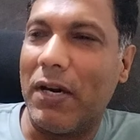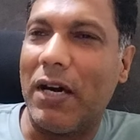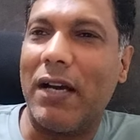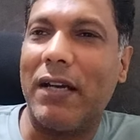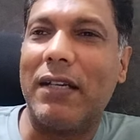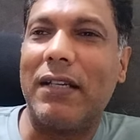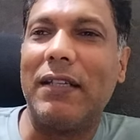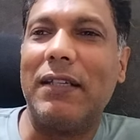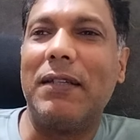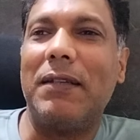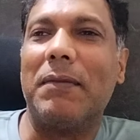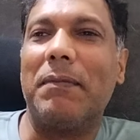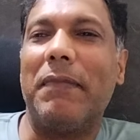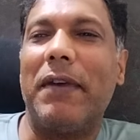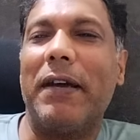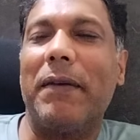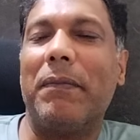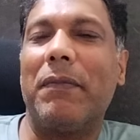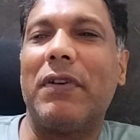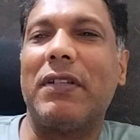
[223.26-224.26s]
party
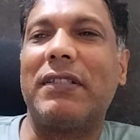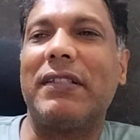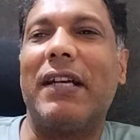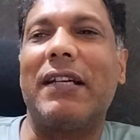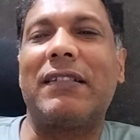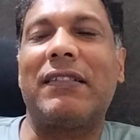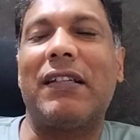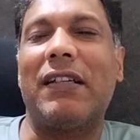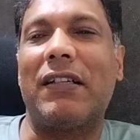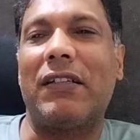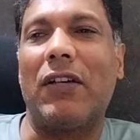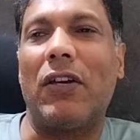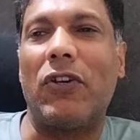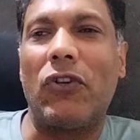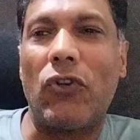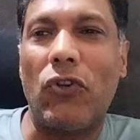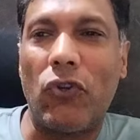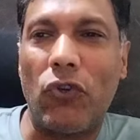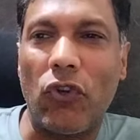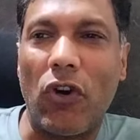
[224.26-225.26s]
members,
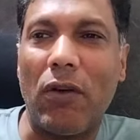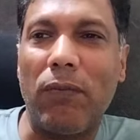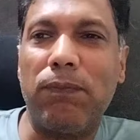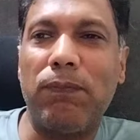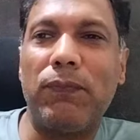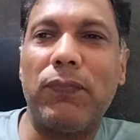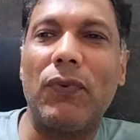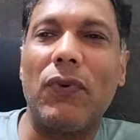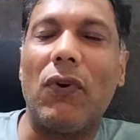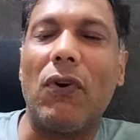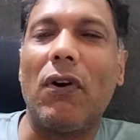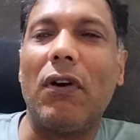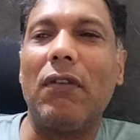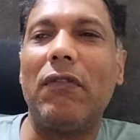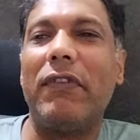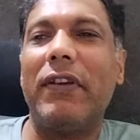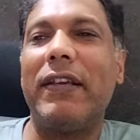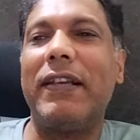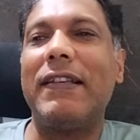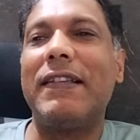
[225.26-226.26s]
etc. Top
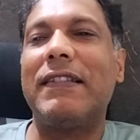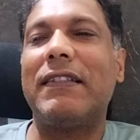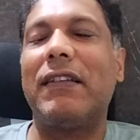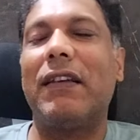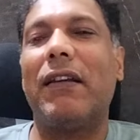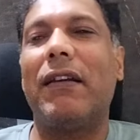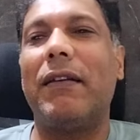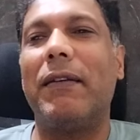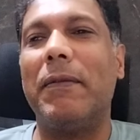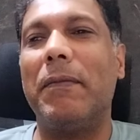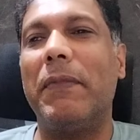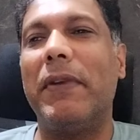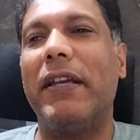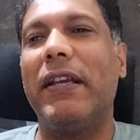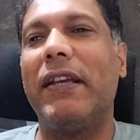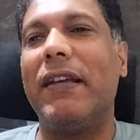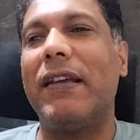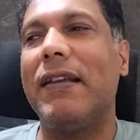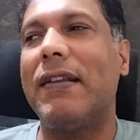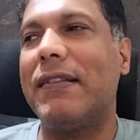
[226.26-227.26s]
always
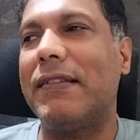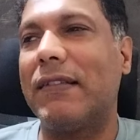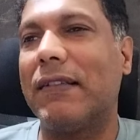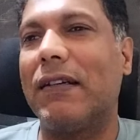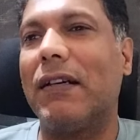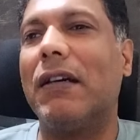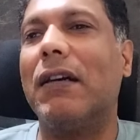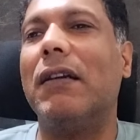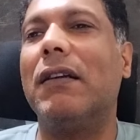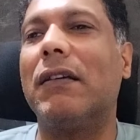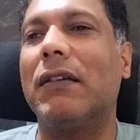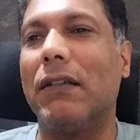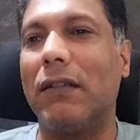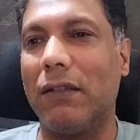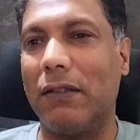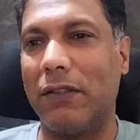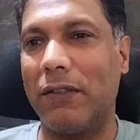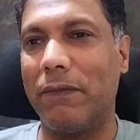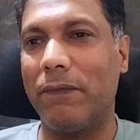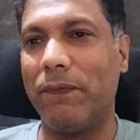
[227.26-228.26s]
remains
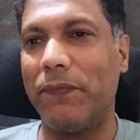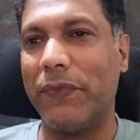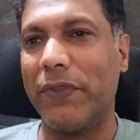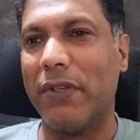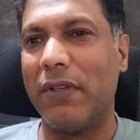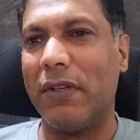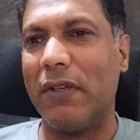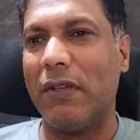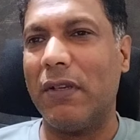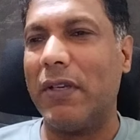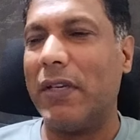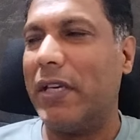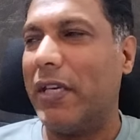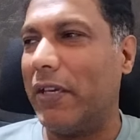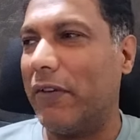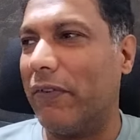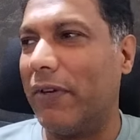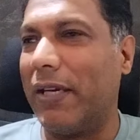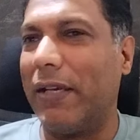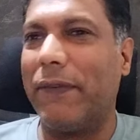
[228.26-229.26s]
unheard.
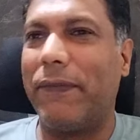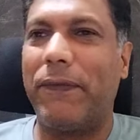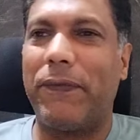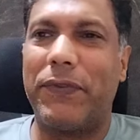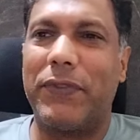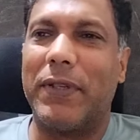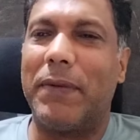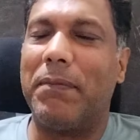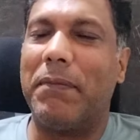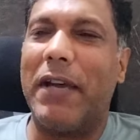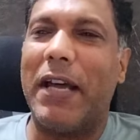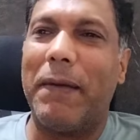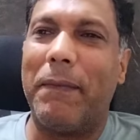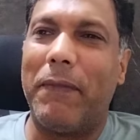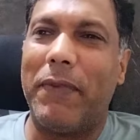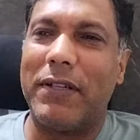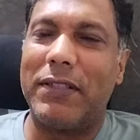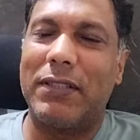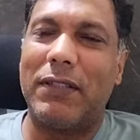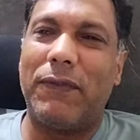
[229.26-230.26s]
Even if some
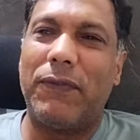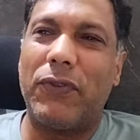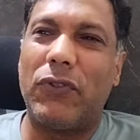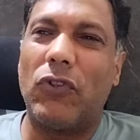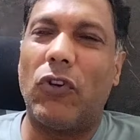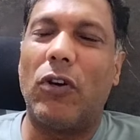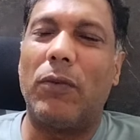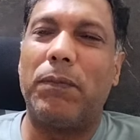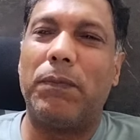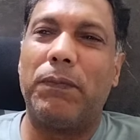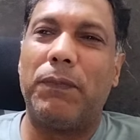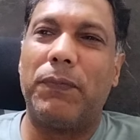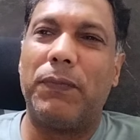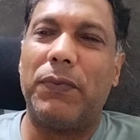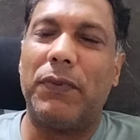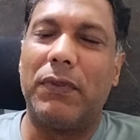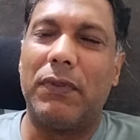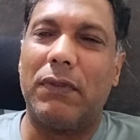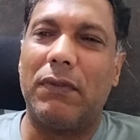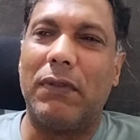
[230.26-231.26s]
members of top
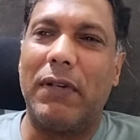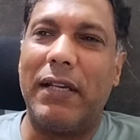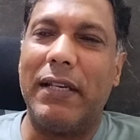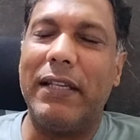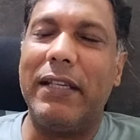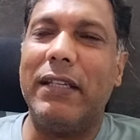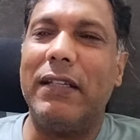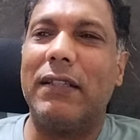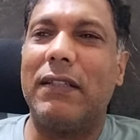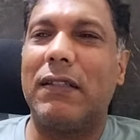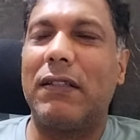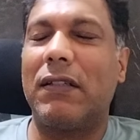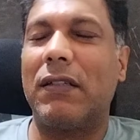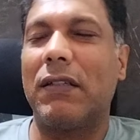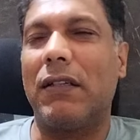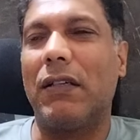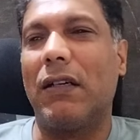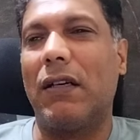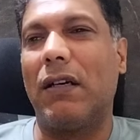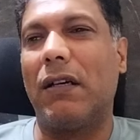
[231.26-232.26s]
uh,
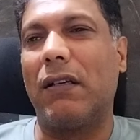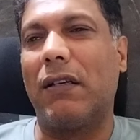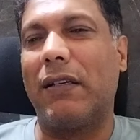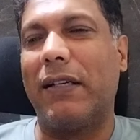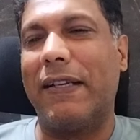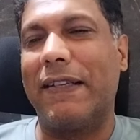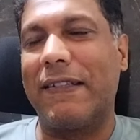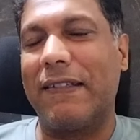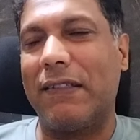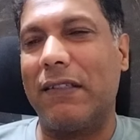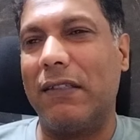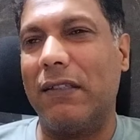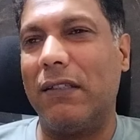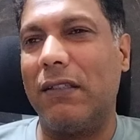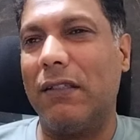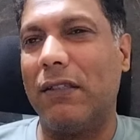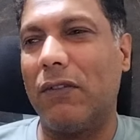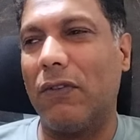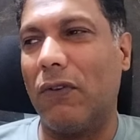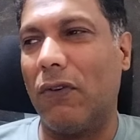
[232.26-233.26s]
elite are
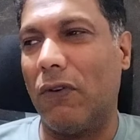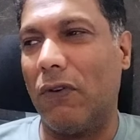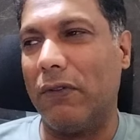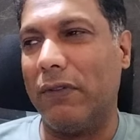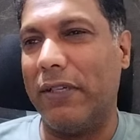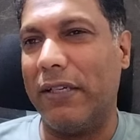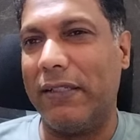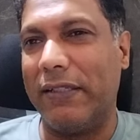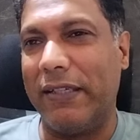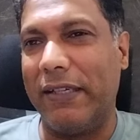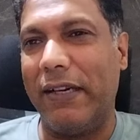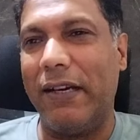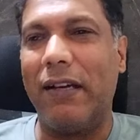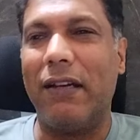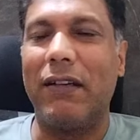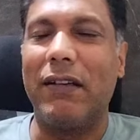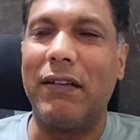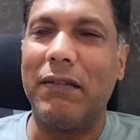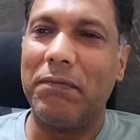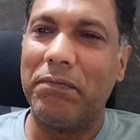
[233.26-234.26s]
arrested or
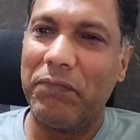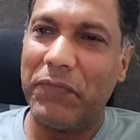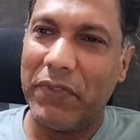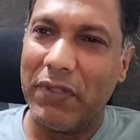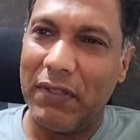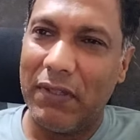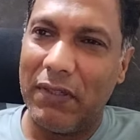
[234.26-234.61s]
detained.